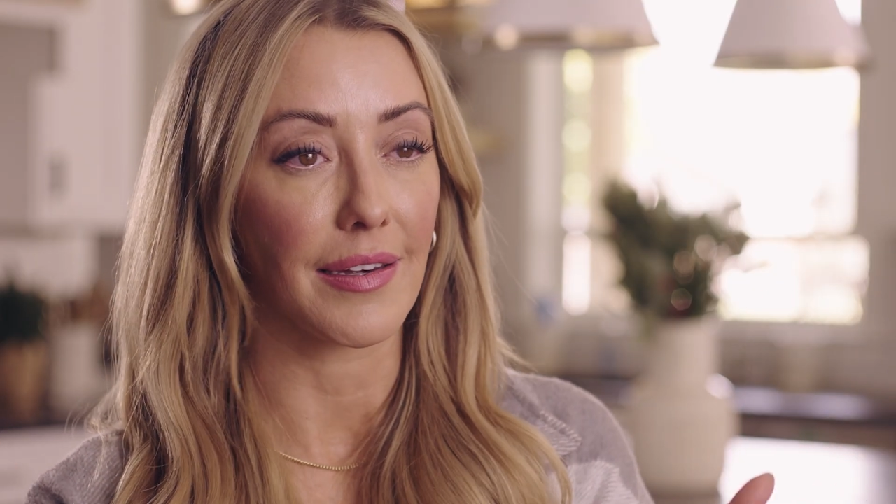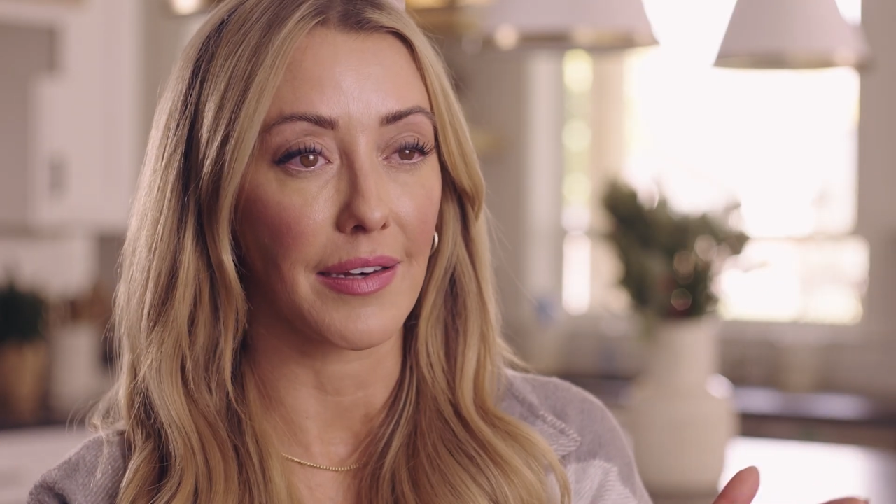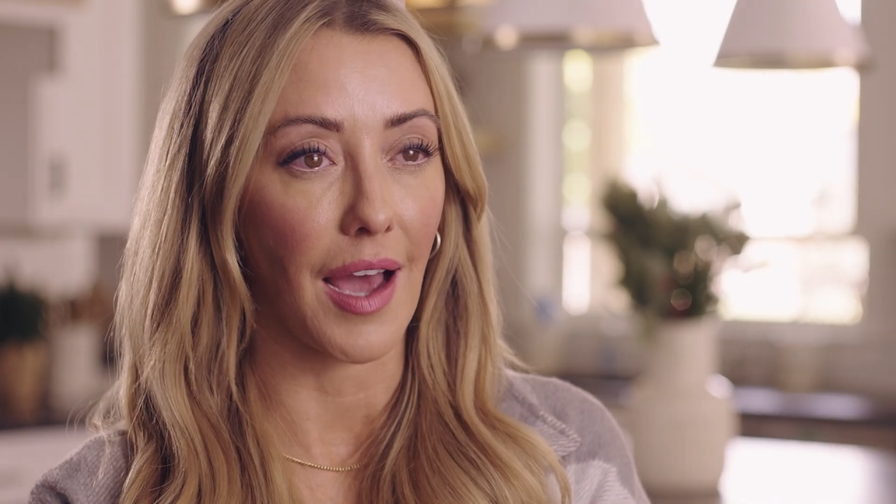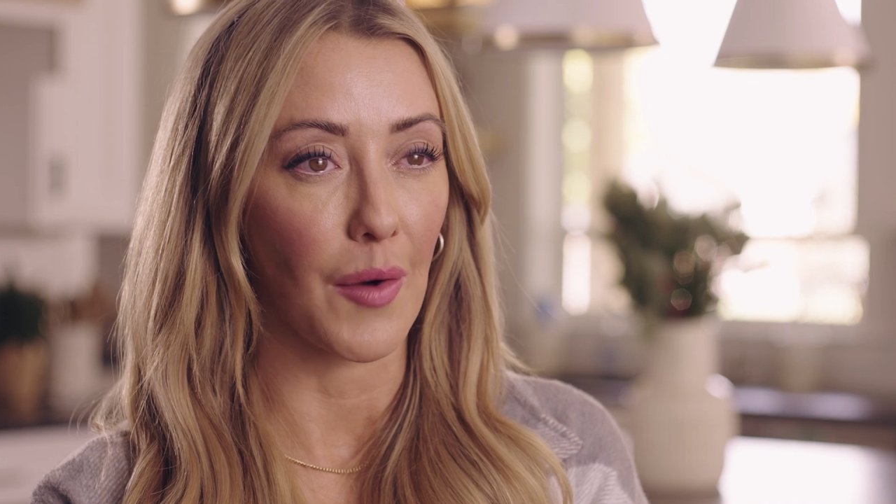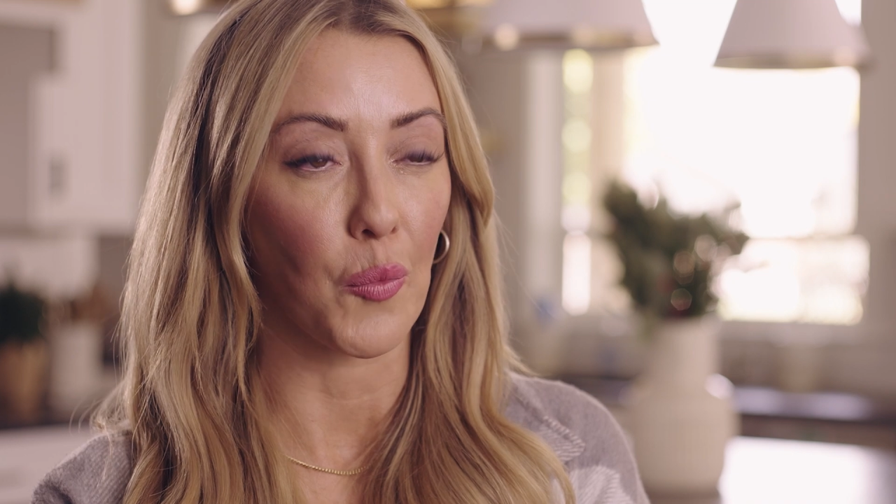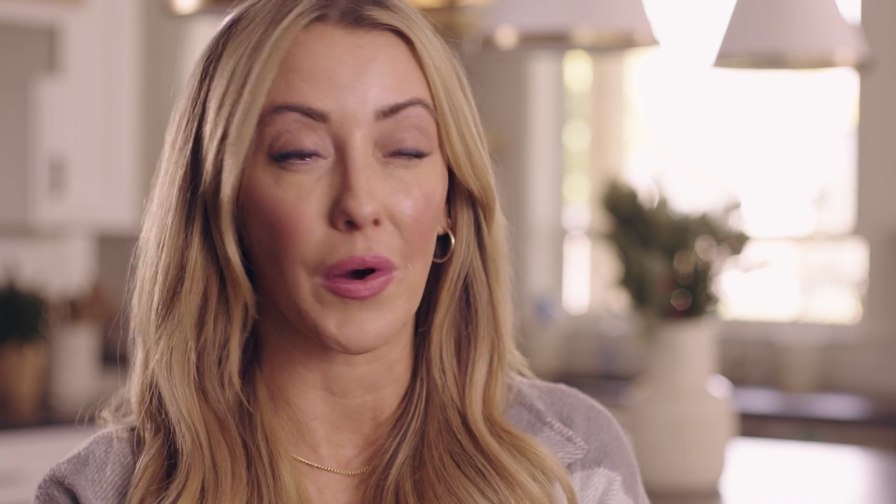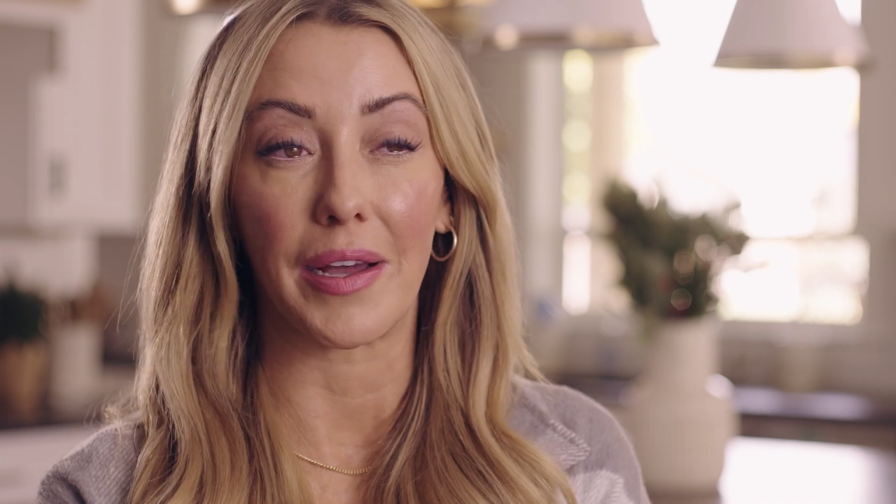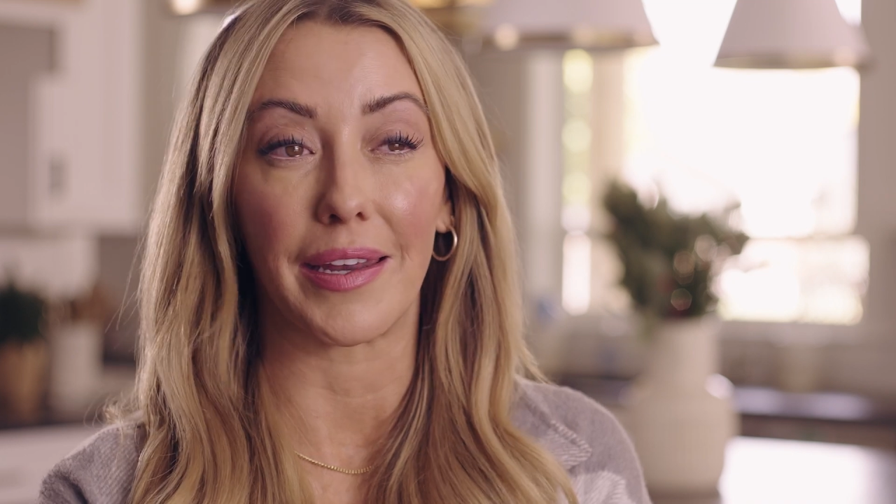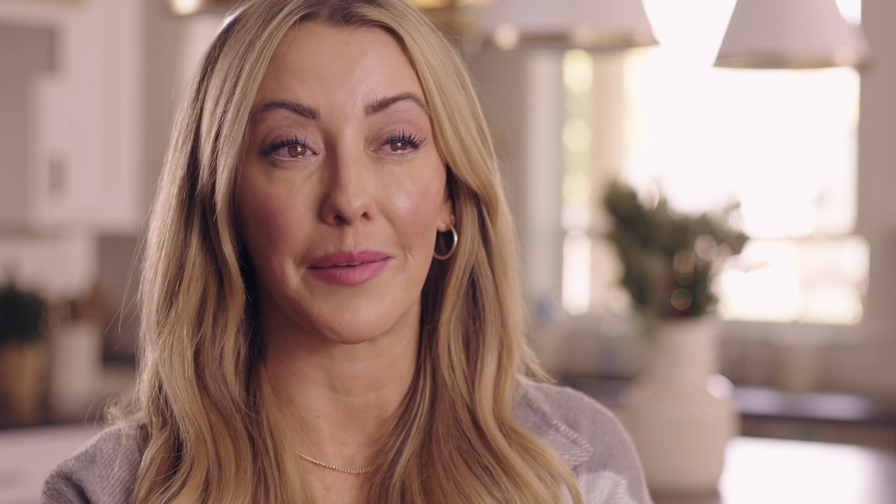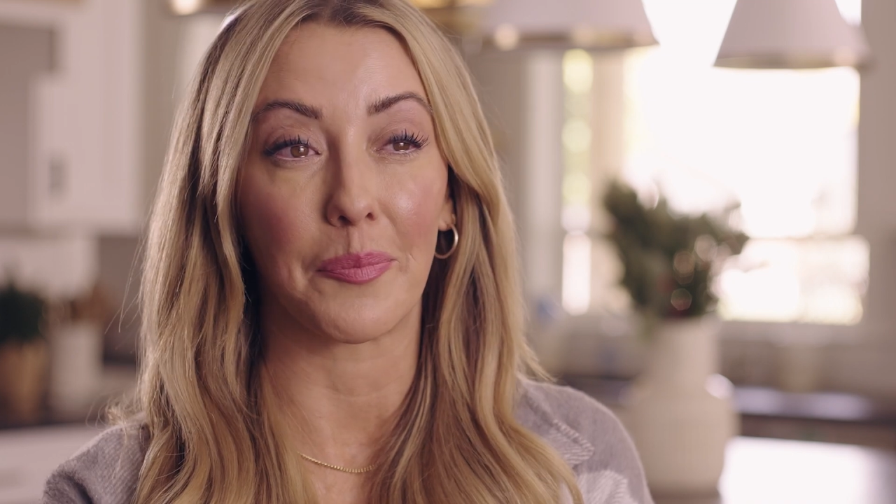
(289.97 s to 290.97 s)
not
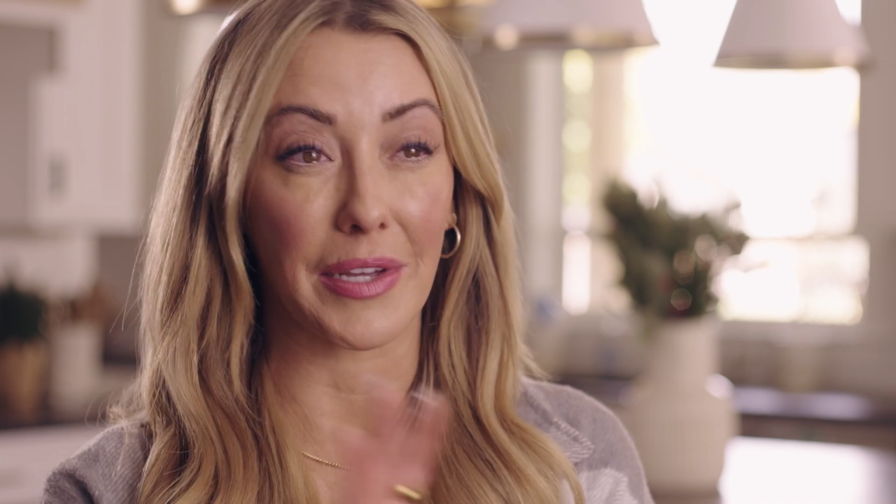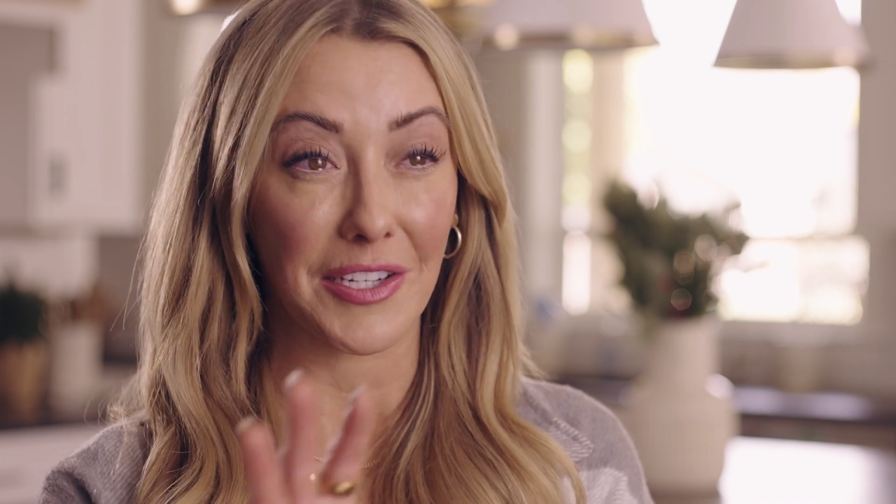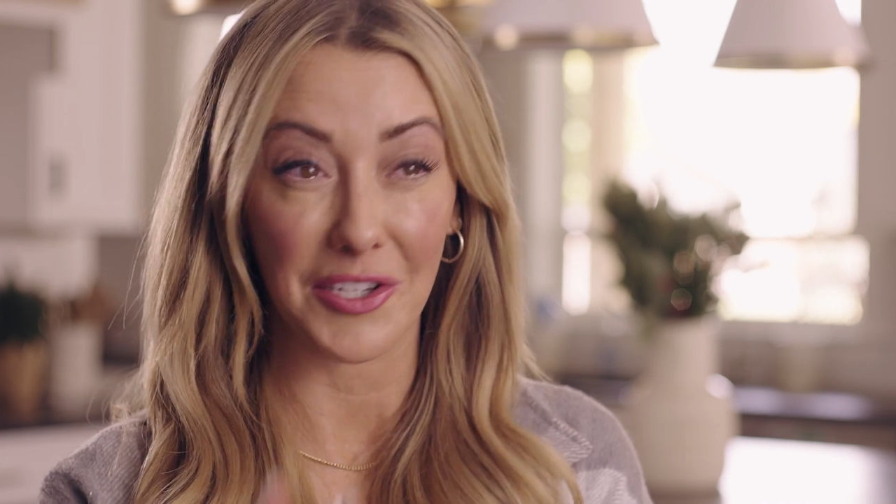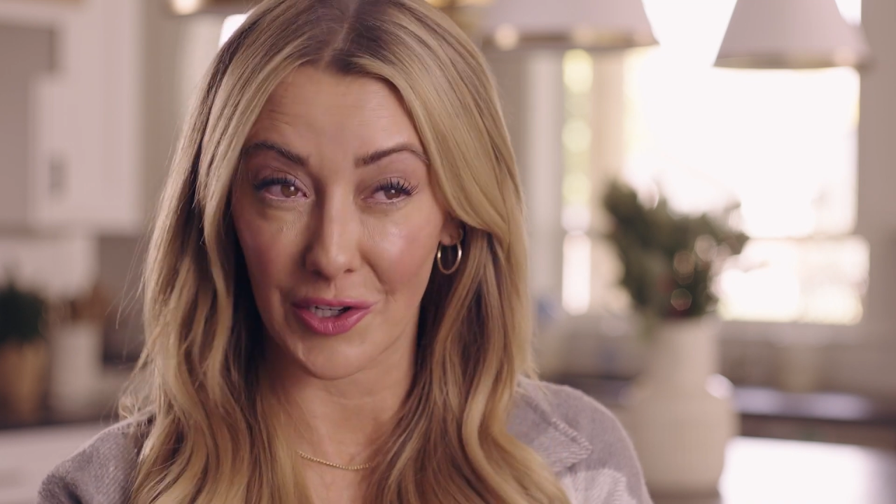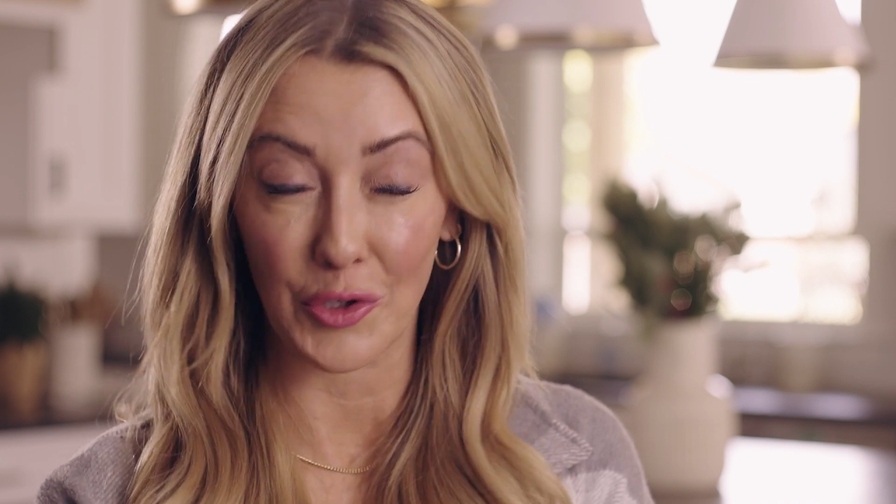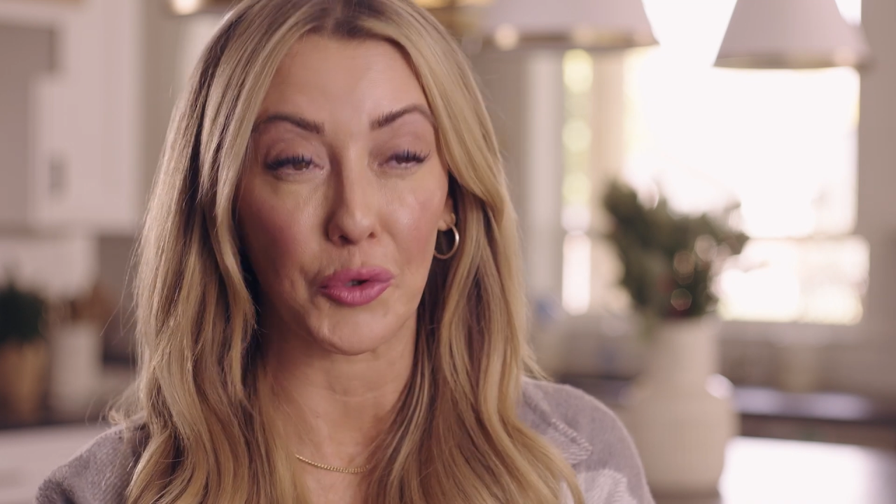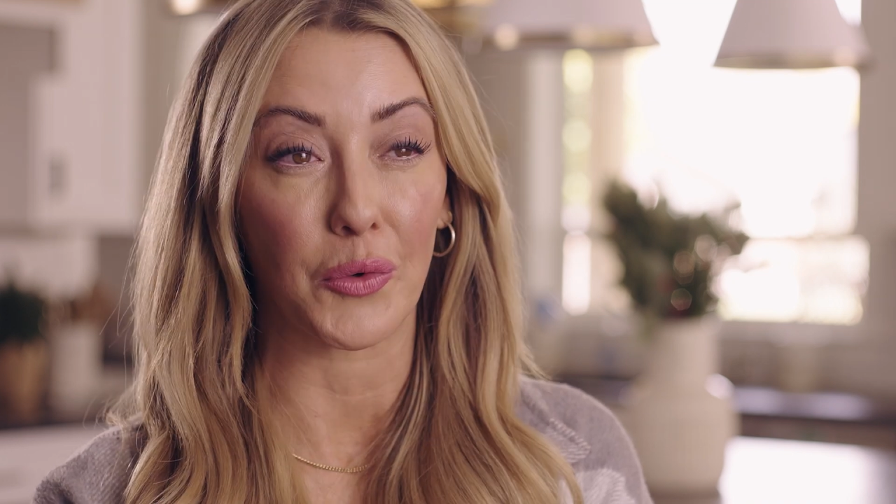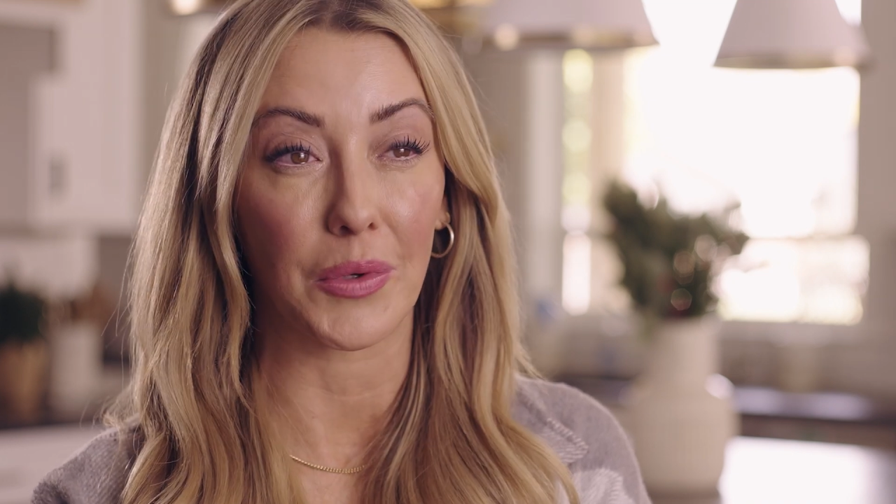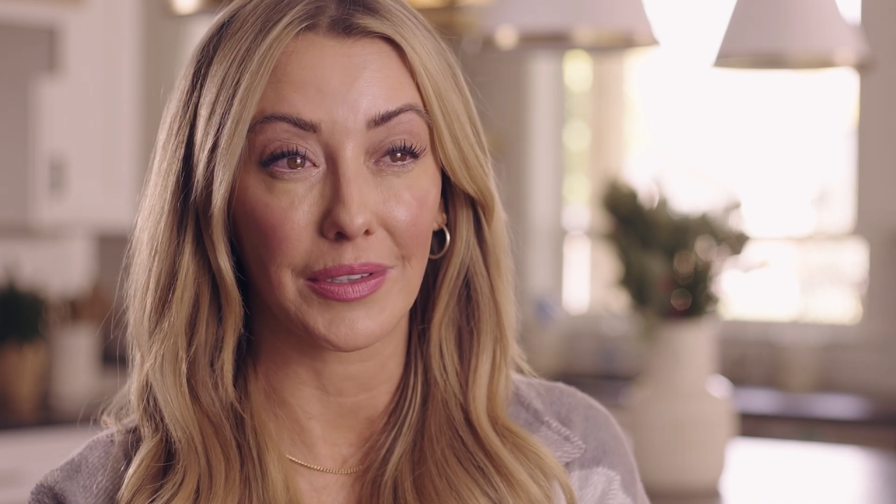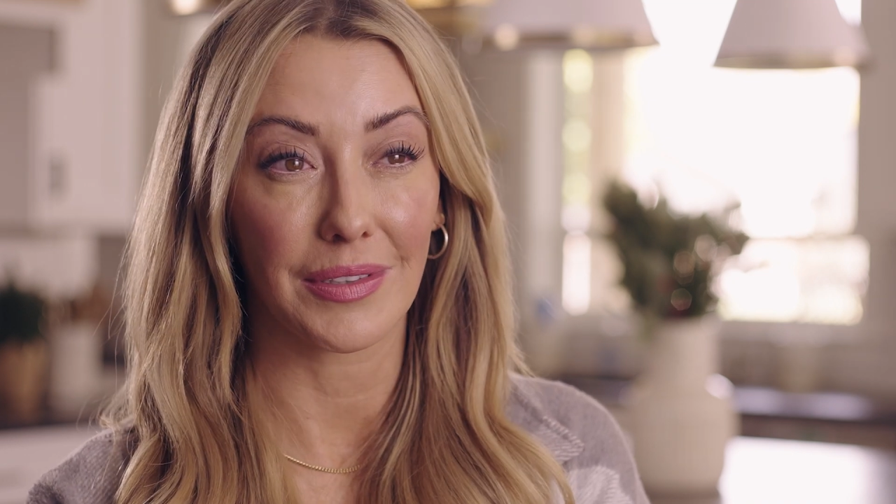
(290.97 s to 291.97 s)
1, but
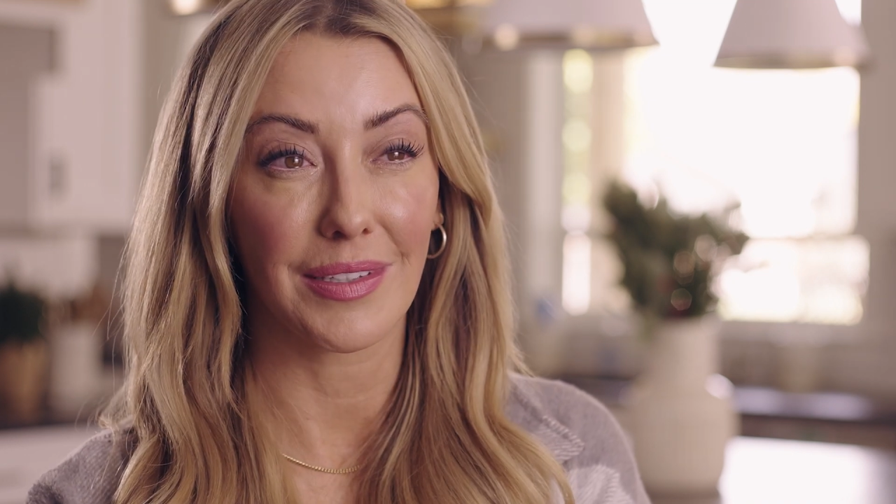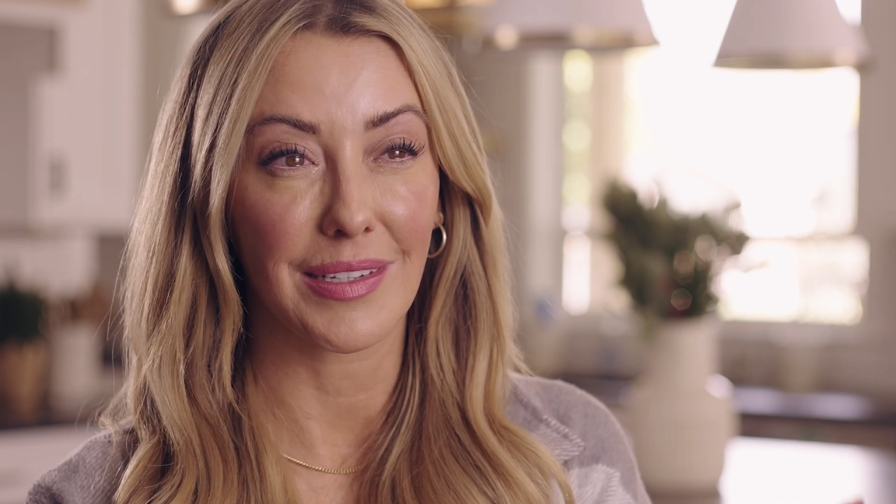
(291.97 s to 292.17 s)
2